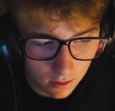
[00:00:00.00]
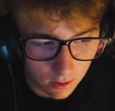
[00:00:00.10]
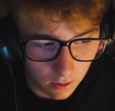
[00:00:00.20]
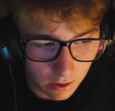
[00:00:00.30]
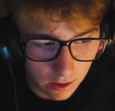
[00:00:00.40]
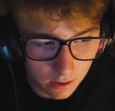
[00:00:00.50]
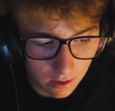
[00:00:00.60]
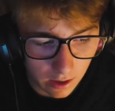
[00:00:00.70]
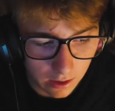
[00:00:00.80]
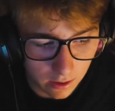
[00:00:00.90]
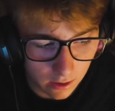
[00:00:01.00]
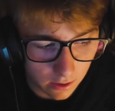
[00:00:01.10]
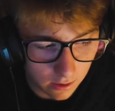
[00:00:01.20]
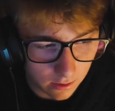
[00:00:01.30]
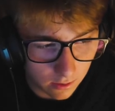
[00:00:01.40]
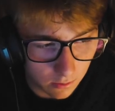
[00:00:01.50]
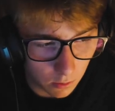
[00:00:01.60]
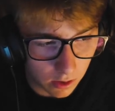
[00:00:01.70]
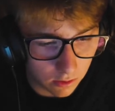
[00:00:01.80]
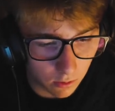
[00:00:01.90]
Okay. And
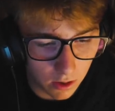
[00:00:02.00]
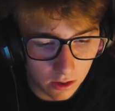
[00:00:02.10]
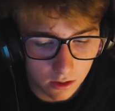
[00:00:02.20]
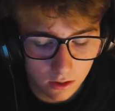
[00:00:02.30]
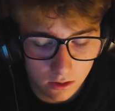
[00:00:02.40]
when are you 20?